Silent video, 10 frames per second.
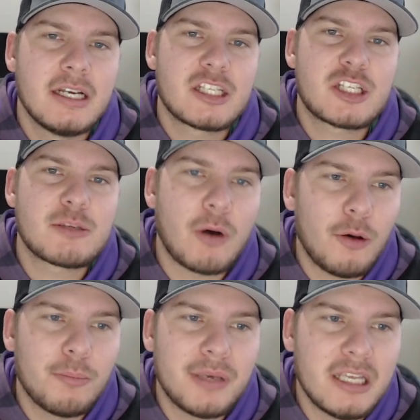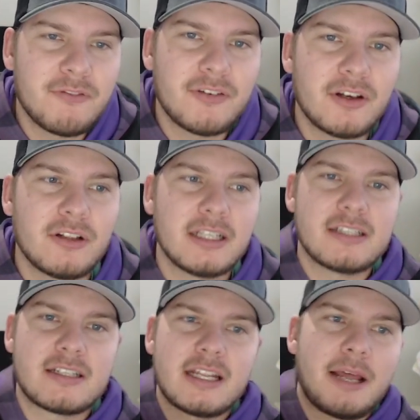Small bead fill
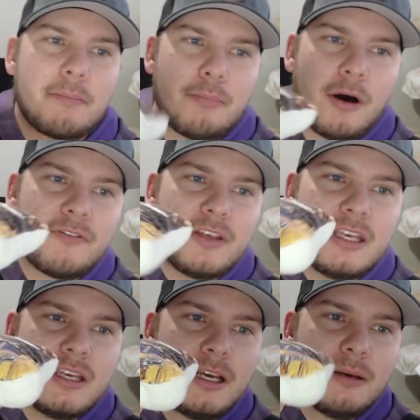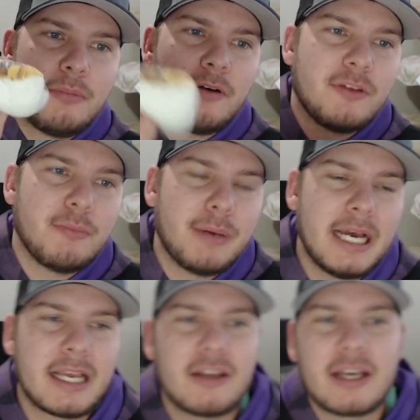leads to that puffy puffy
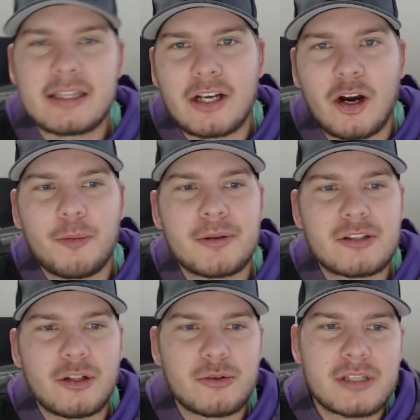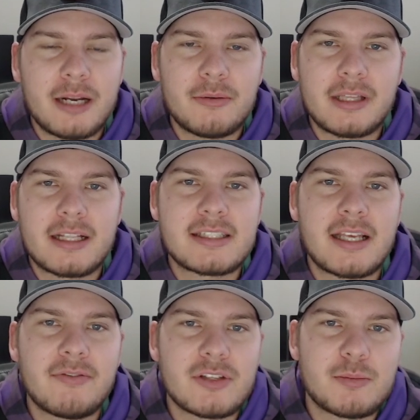bag. You got the carpet slow side with that
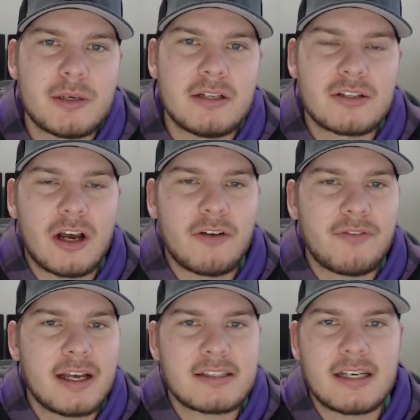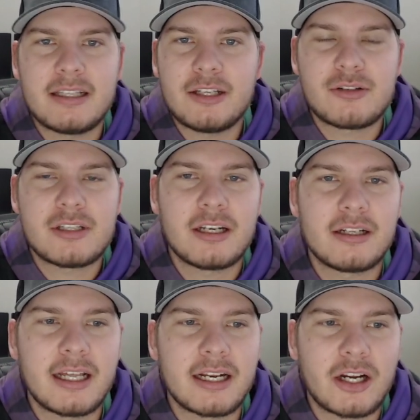seven speed soft fast side that you see on
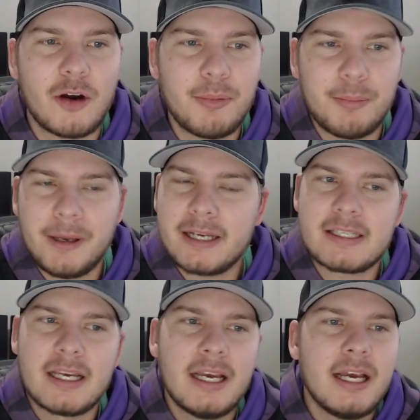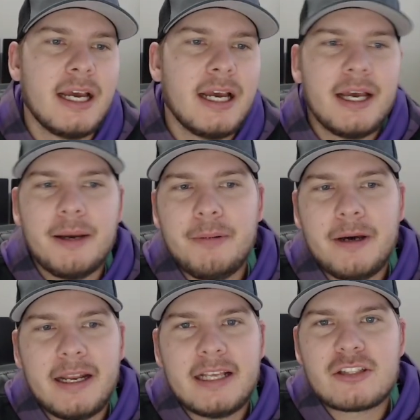a lot of carpet bags
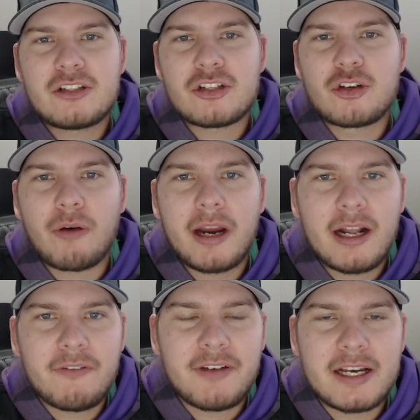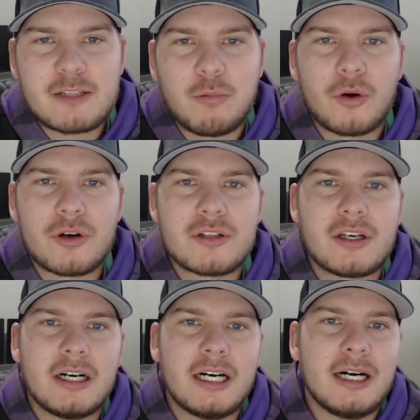but it's just great on fast
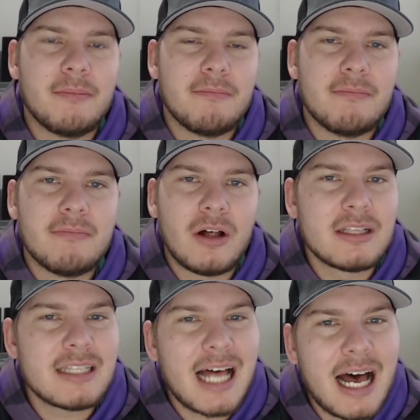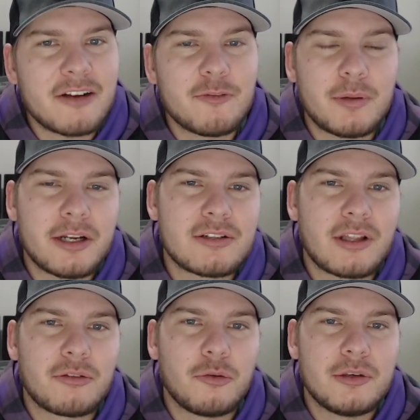boards. Um, a lot of players
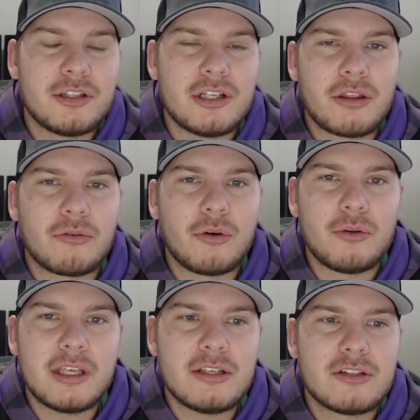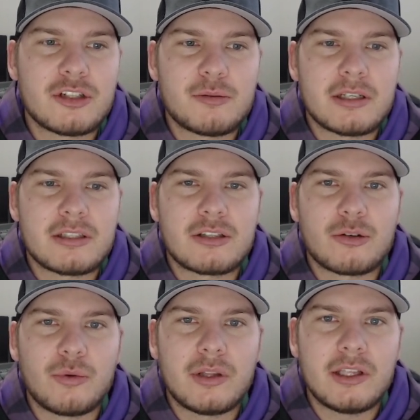that throw BG throw these just because it's
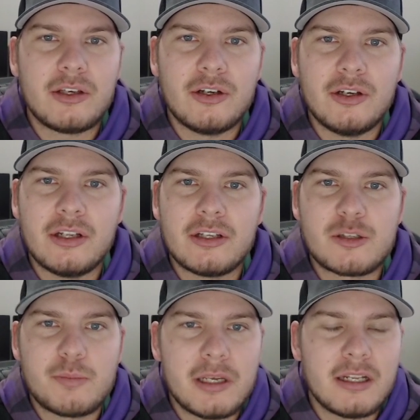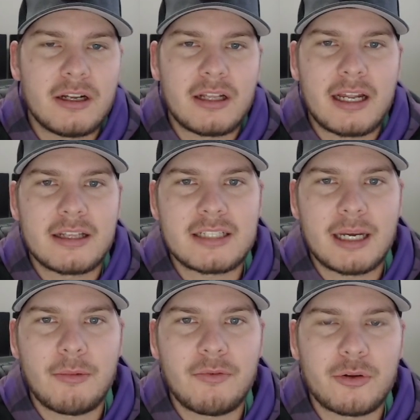a really good speeded. A lot of the
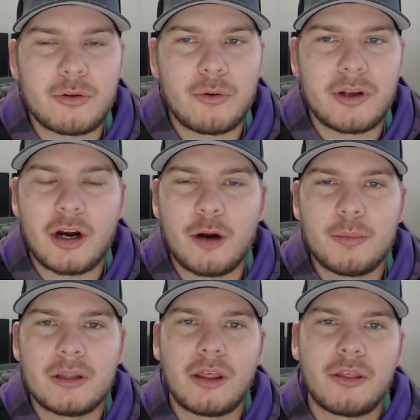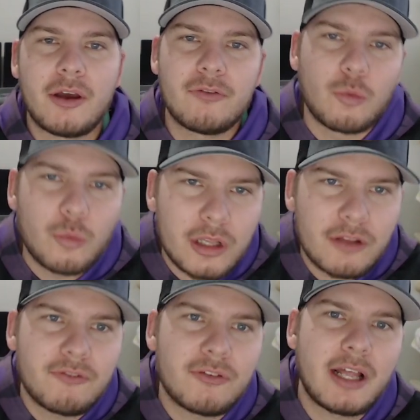time, if they're throwing carpet, they have a
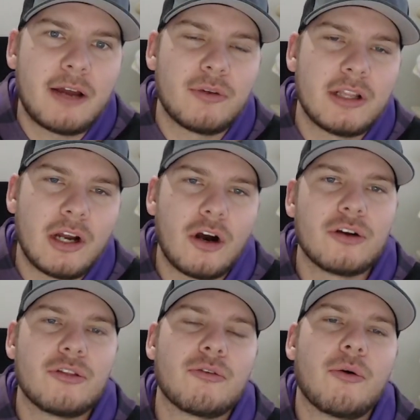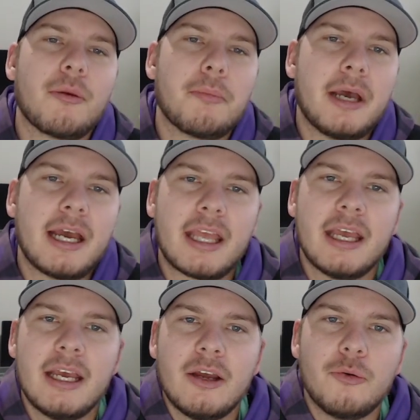really flat, really hard throwing bag,
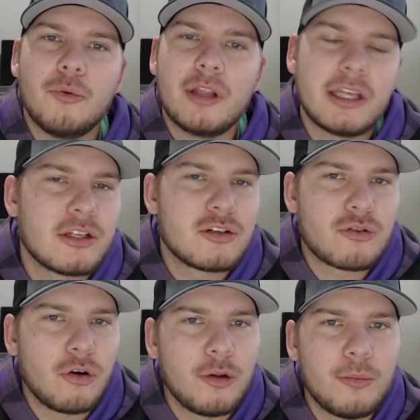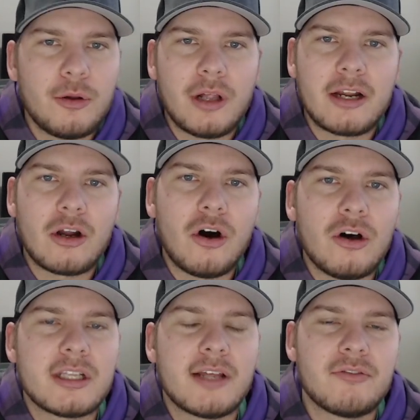really controllable on
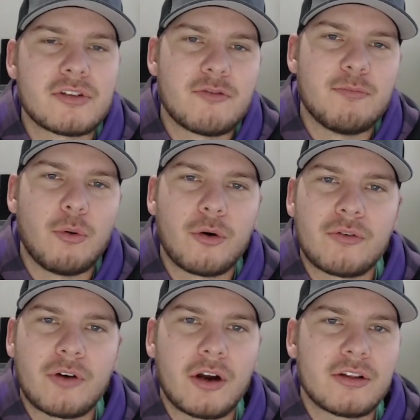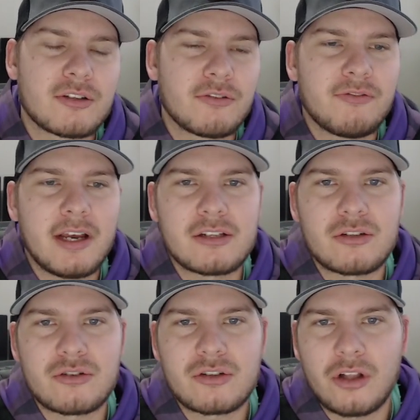all levels of board, regardless of
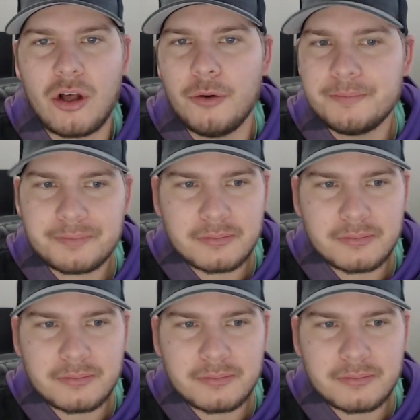fast or slow.